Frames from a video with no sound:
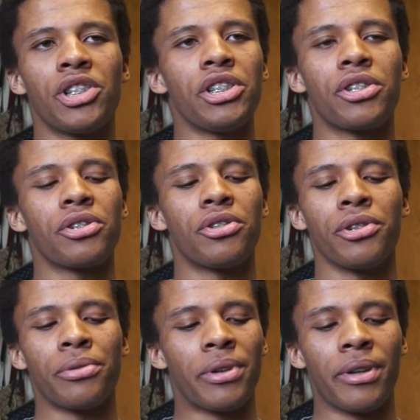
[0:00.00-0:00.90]
Jesus,
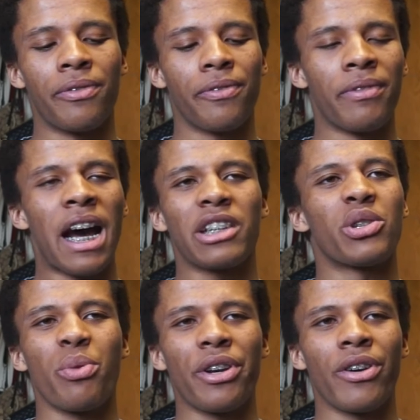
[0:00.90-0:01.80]
dude, if not
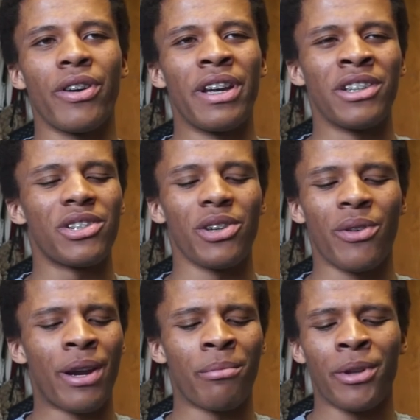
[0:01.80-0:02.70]
Twitter or Instagram,